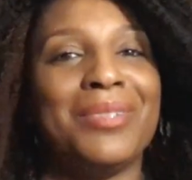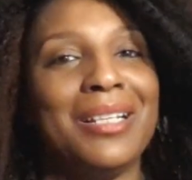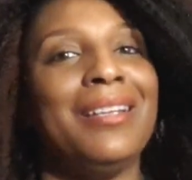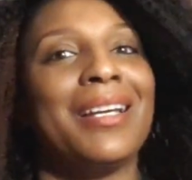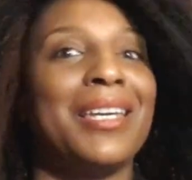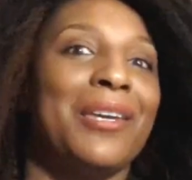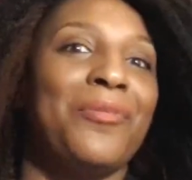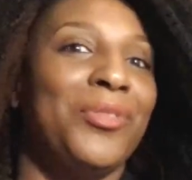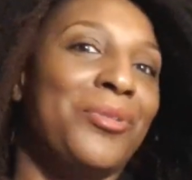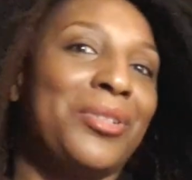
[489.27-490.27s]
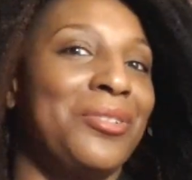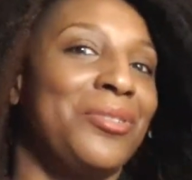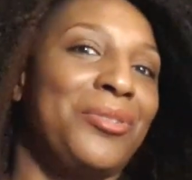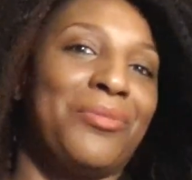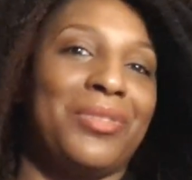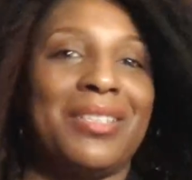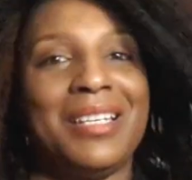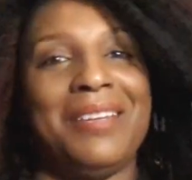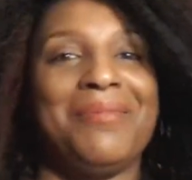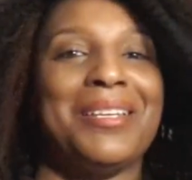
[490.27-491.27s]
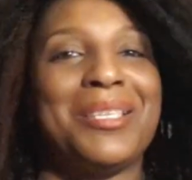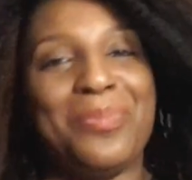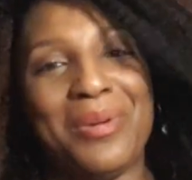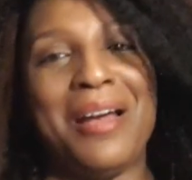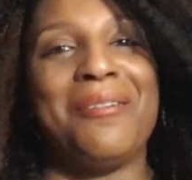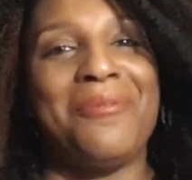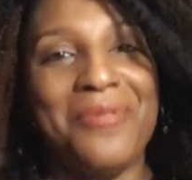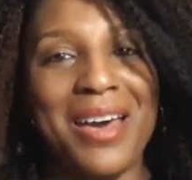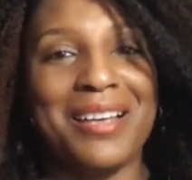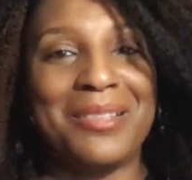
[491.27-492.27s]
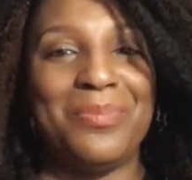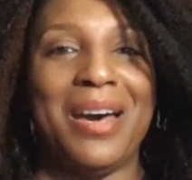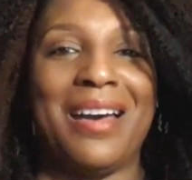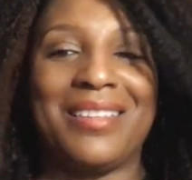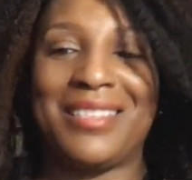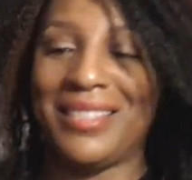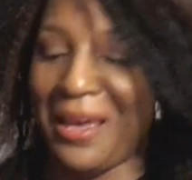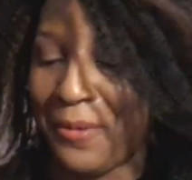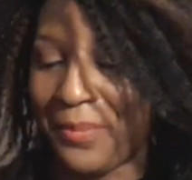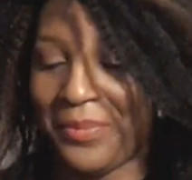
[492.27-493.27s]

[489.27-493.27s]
the lucky Influensters we received the Sprout Box Box. So